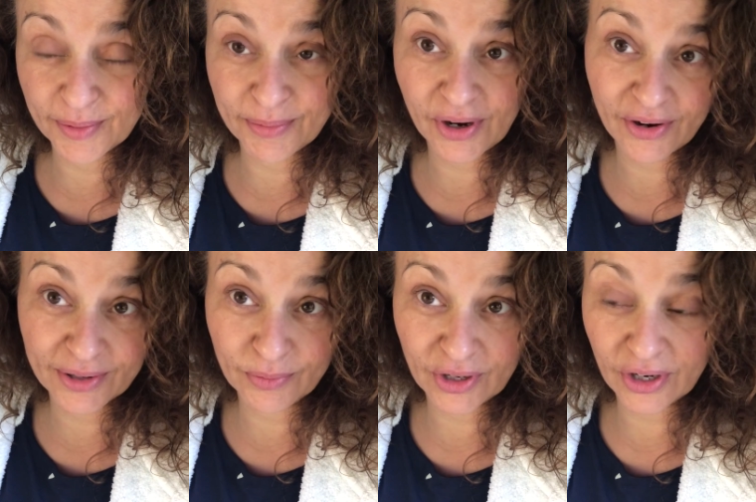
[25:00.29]
been
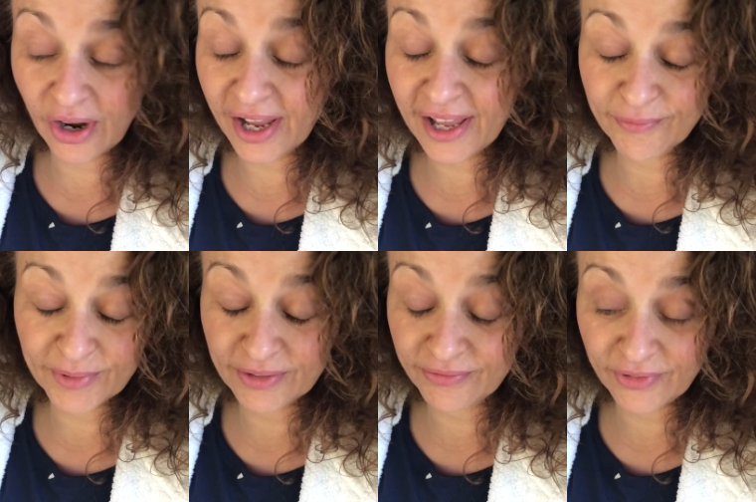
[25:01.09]
behind one, I have
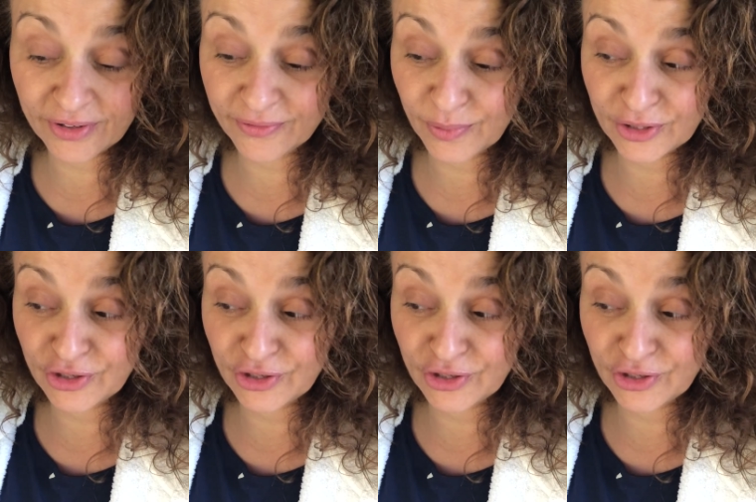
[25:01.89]
been in front of one